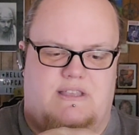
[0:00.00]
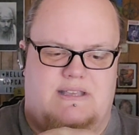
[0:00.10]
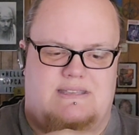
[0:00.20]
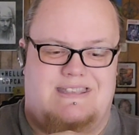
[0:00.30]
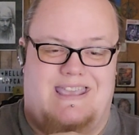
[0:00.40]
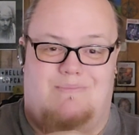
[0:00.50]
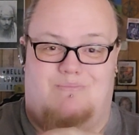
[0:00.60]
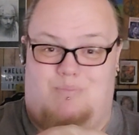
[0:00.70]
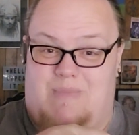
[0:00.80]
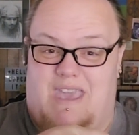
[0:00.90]
this, it
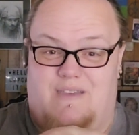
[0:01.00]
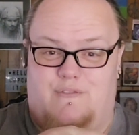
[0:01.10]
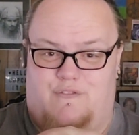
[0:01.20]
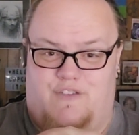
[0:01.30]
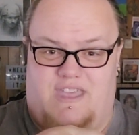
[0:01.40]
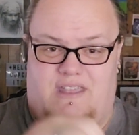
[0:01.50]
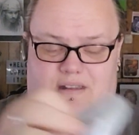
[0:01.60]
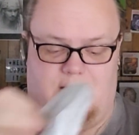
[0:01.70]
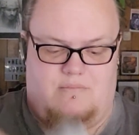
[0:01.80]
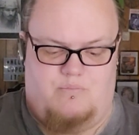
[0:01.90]
may fit.
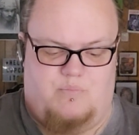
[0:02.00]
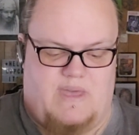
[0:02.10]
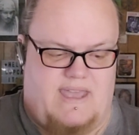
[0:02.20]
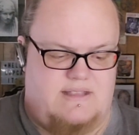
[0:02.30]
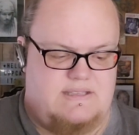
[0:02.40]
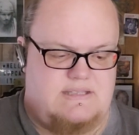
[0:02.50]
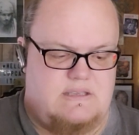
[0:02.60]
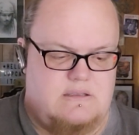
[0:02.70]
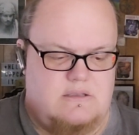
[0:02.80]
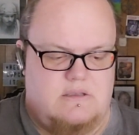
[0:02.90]
But
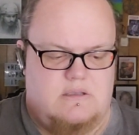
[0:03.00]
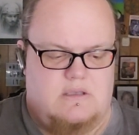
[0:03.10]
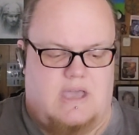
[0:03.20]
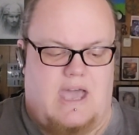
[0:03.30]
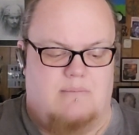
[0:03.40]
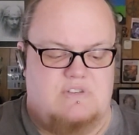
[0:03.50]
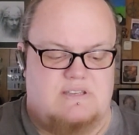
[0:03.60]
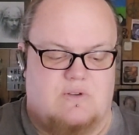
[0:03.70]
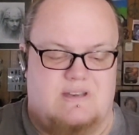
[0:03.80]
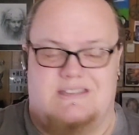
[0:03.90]
I'm
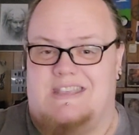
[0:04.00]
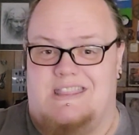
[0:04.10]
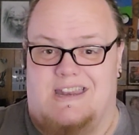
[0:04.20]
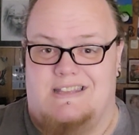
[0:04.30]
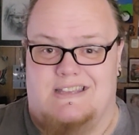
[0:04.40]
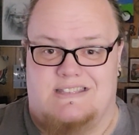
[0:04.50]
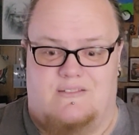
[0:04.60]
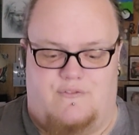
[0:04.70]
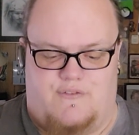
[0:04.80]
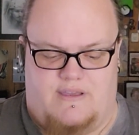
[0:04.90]
just going to say that it
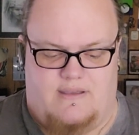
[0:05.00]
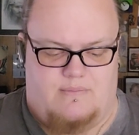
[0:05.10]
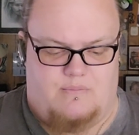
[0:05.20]
doesn't fit